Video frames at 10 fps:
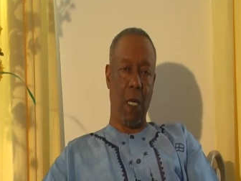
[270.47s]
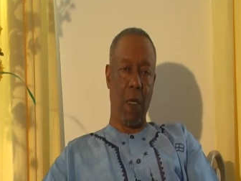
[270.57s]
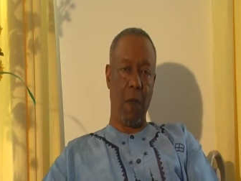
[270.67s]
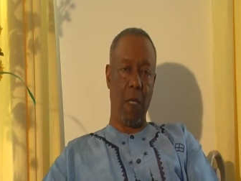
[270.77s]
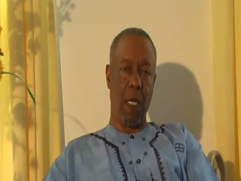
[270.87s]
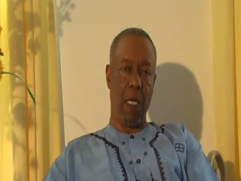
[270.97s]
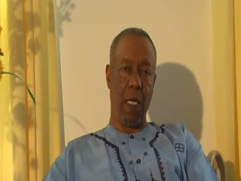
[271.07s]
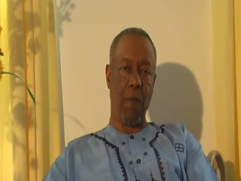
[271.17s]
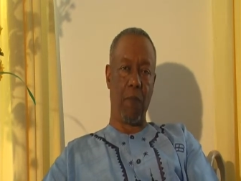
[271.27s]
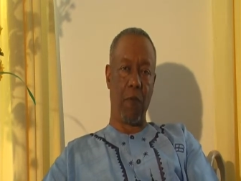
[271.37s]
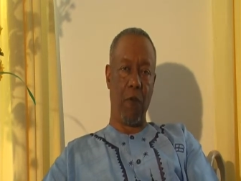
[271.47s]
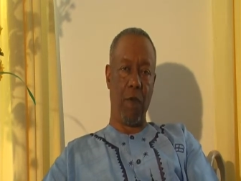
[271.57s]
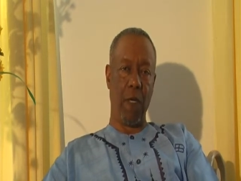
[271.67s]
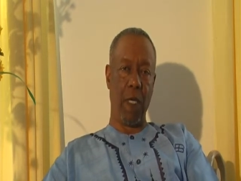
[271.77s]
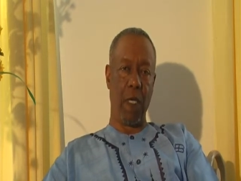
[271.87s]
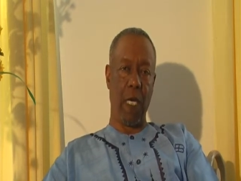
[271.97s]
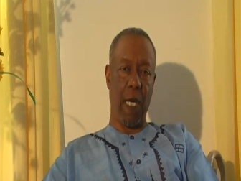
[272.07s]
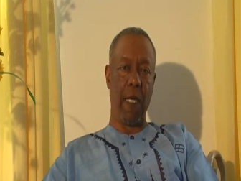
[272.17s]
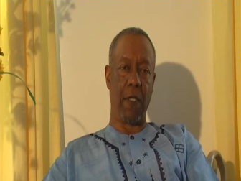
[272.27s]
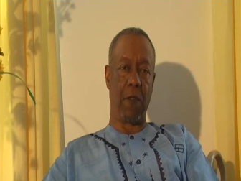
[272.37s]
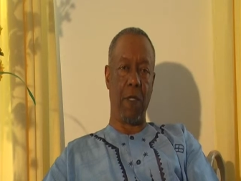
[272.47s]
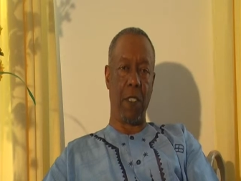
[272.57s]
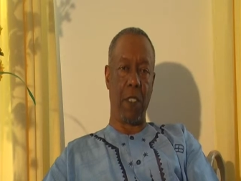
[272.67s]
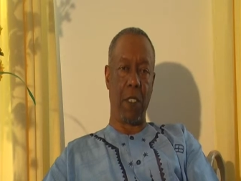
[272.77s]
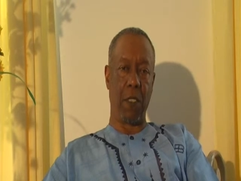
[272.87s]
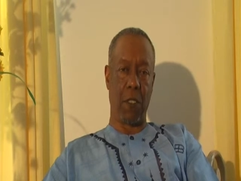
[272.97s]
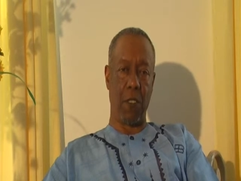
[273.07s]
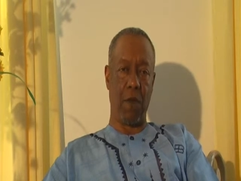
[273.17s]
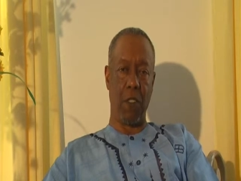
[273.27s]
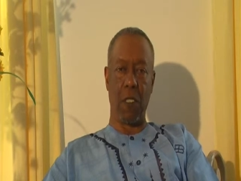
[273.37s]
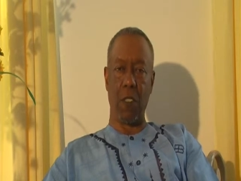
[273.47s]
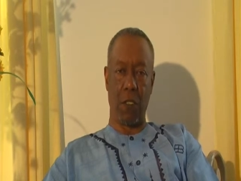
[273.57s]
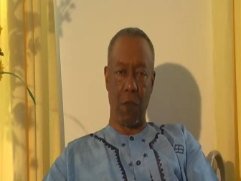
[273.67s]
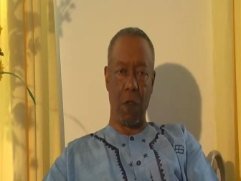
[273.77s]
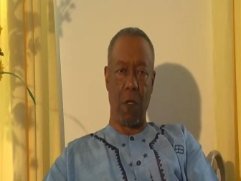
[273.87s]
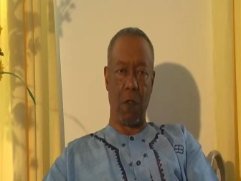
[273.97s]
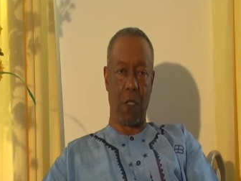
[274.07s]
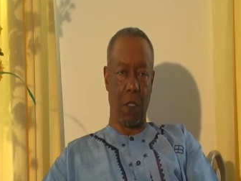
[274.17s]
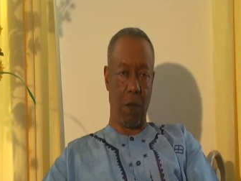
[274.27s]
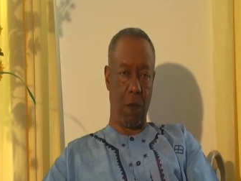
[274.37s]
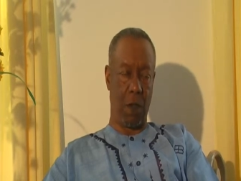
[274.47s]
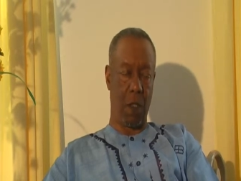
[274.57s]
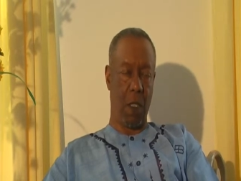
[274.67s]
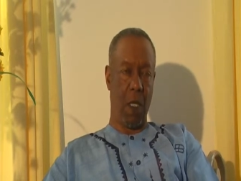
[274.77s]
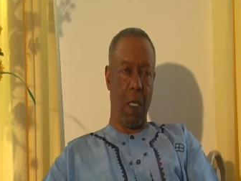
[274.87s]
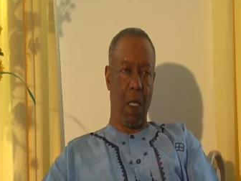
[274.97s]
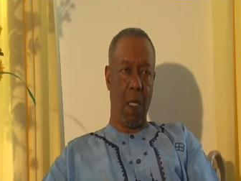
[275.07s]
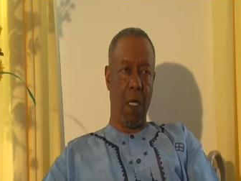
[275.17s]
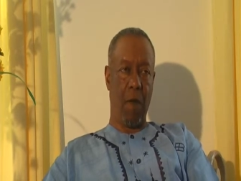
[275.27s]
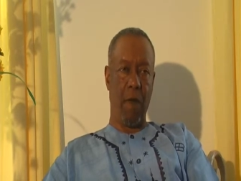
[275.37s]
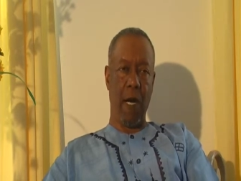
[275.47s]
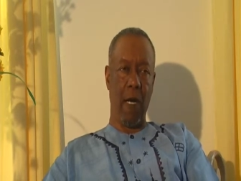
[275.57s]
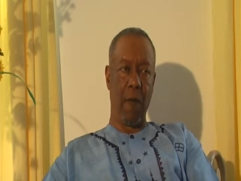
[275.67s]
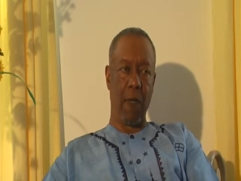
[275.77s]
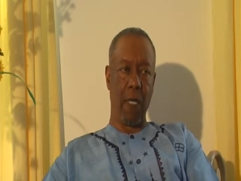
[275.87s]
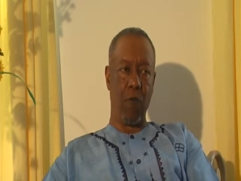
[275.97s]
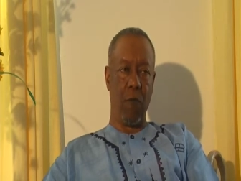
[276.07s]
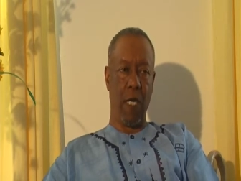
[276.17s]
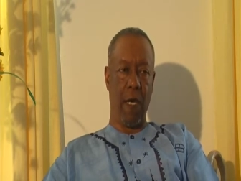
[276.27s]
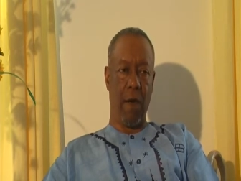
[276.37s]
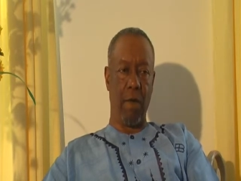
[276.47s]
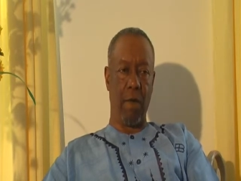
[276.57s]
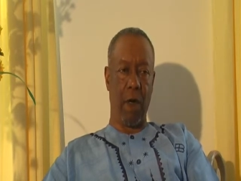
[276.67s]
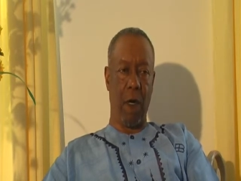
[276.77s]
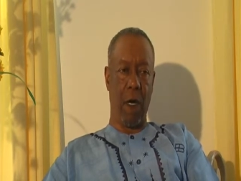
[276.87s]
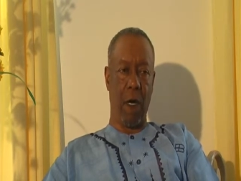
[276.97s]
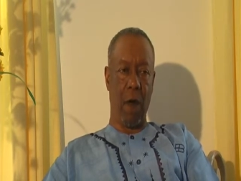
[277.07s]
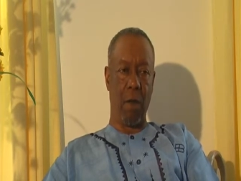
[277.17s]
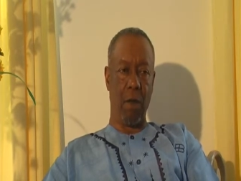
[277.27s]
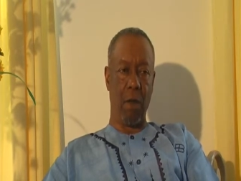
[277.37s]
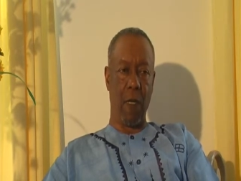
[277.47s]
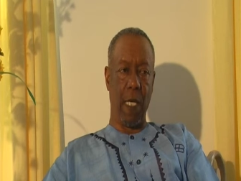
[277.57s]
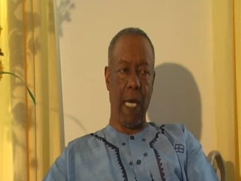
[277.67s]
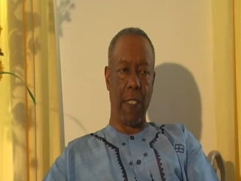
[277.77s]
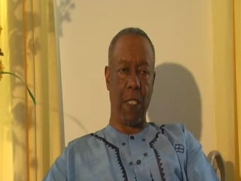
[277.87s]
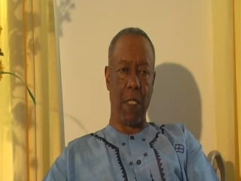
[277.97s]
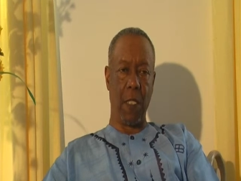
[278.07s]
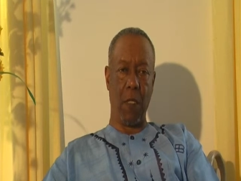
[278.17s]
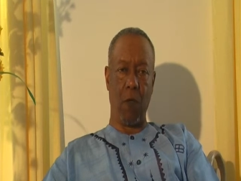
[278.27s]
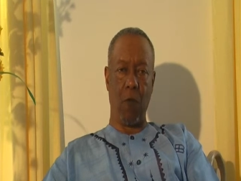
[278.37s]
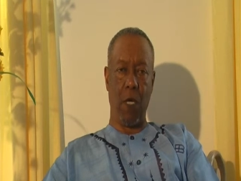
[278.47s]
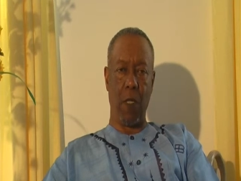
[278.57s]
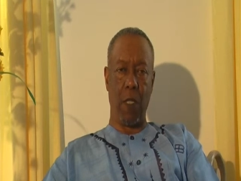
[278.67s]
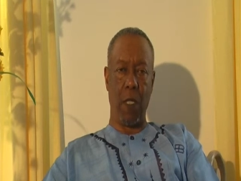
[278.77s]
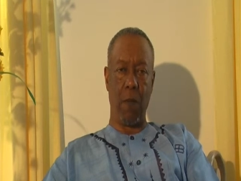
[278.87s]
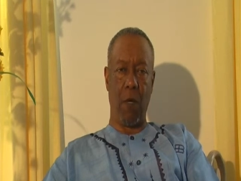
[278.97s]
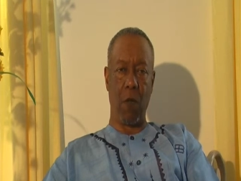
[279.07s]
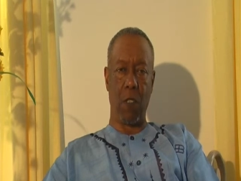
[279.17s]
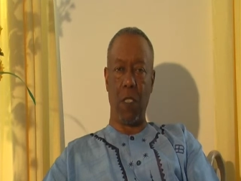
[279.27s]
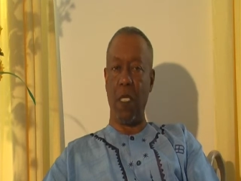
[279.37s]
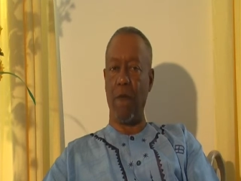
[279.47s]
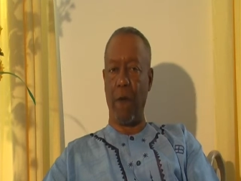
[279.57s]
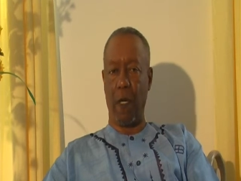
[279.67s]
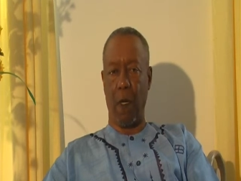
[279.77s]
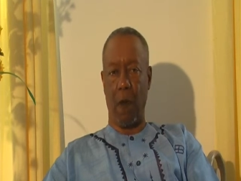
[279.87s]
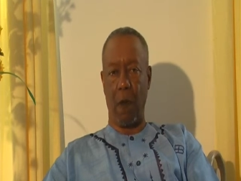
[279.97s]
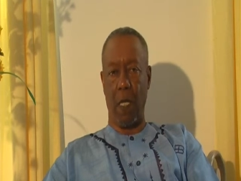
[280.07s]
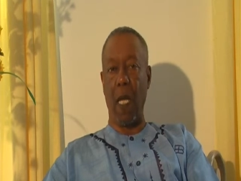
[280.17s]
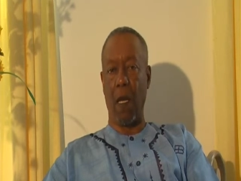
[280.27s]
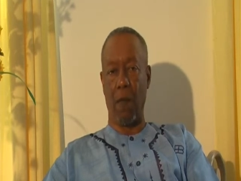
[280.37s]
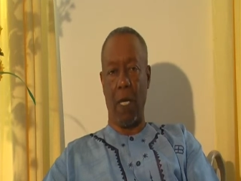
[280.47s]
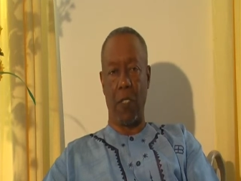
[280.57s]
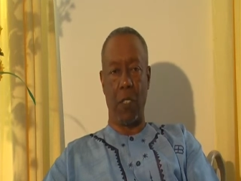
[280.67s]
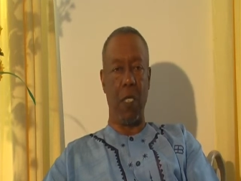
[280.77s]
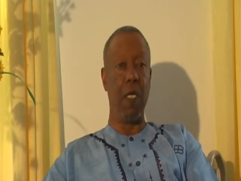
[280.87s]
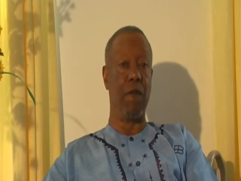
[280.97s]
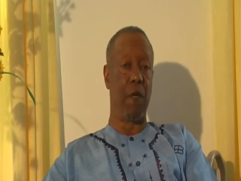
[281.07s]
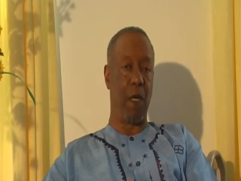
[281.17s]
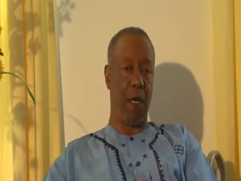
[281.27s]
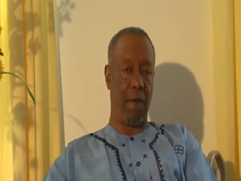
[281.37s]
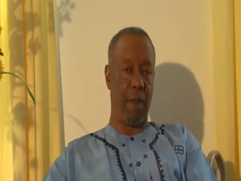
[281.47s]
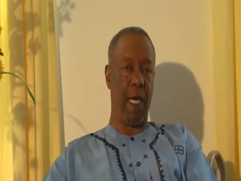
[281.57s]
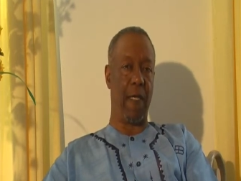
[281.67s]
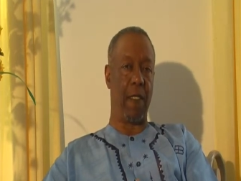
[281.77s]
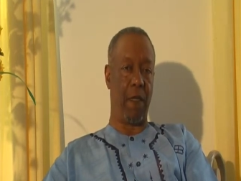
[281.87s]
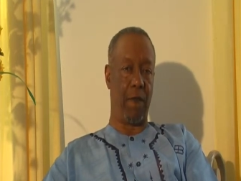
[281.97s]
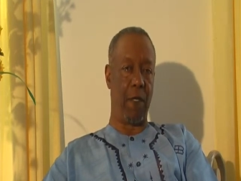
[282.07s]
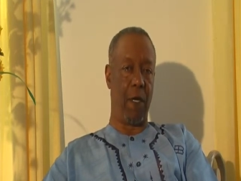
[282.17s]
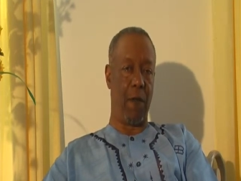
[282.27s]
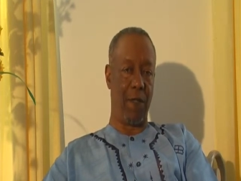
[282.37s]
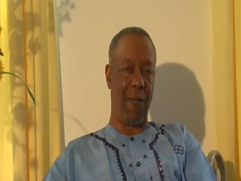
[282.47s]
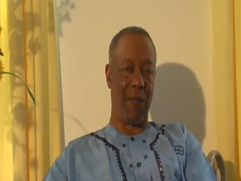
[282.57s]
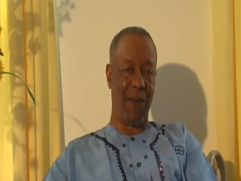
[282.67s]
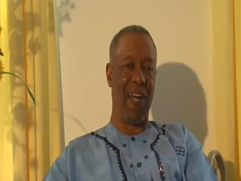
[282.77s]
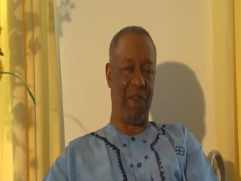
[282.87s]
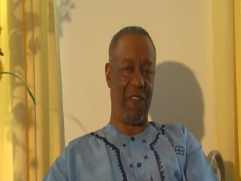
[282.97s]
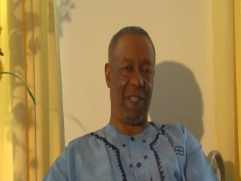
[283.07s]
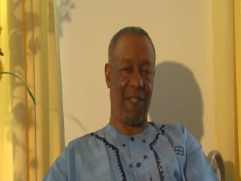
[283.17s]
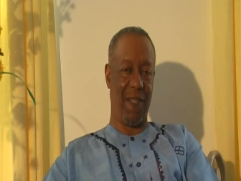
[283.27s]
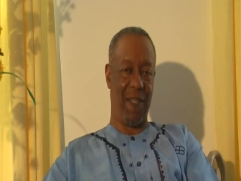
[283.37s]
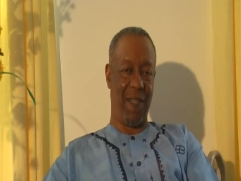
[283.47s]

in improving and increasing the services to those students. Invariably, we have uh, had to deal with the most difficult elements, even of that difficult demographic,